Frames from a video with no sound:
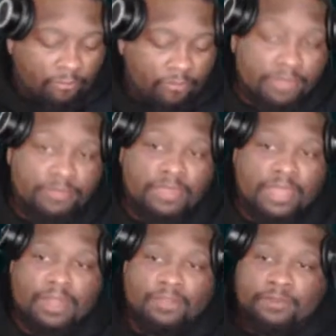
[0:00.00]
If you
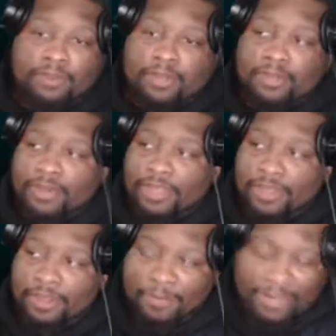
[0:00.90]
guys want to hear that.
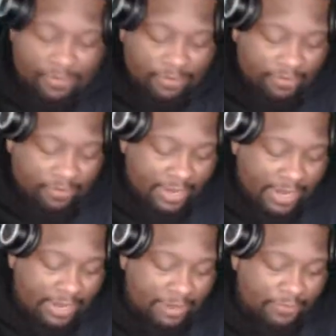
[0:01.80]
And my jokes are not
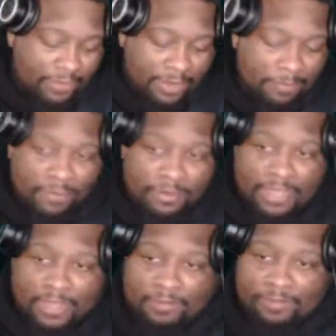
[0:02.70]
out of shape,
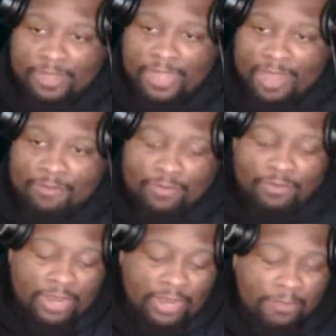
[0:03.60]
okay? They have a
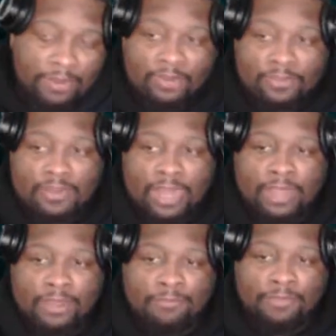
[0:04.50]
shape, they're just
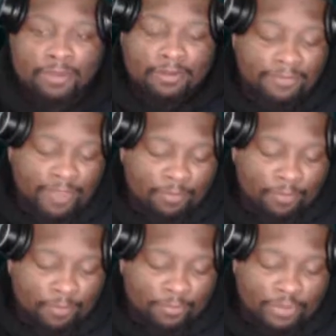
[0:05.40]
not a very
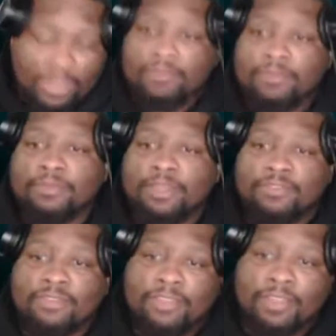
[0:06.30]
favorable shape. That's
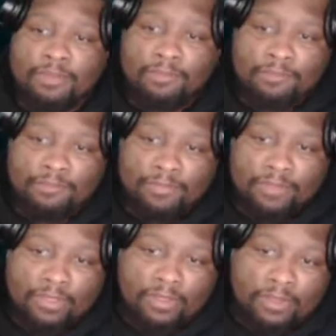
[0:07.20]
the thing.
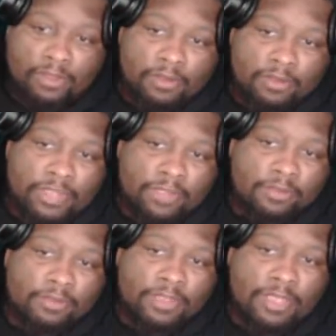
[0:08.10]
Okay,
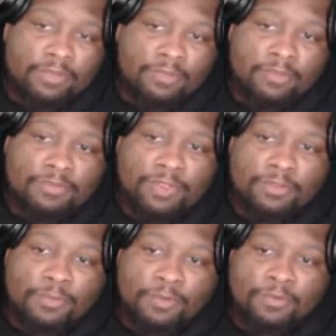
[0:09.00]
cool. It came through the
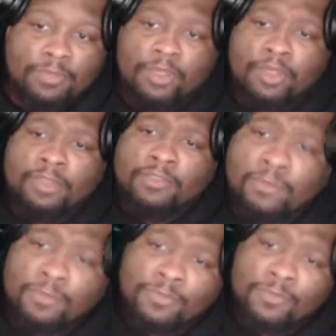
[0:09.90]
Facebook.
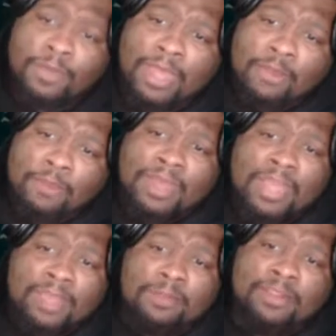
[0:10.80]
So, so how am I
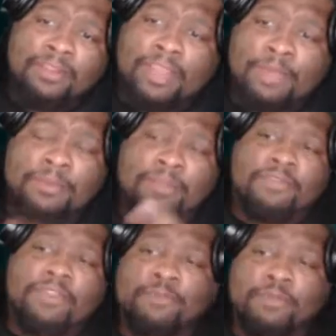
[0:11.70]
able to type in the
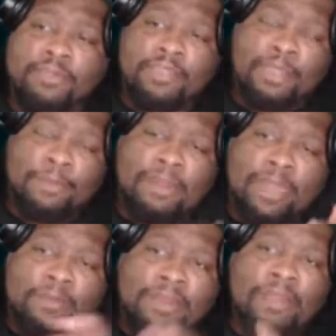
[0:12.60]
Facebook thing, but
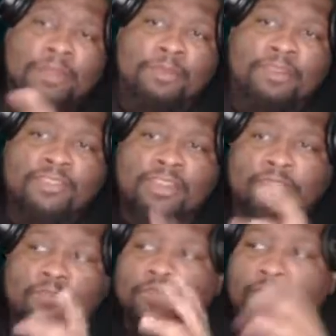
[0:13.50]
I'm not able to see it
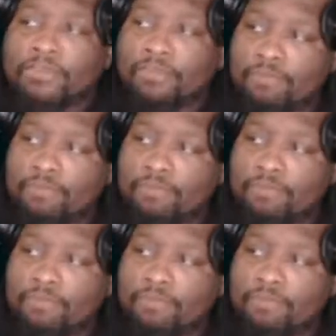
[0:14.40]
through this?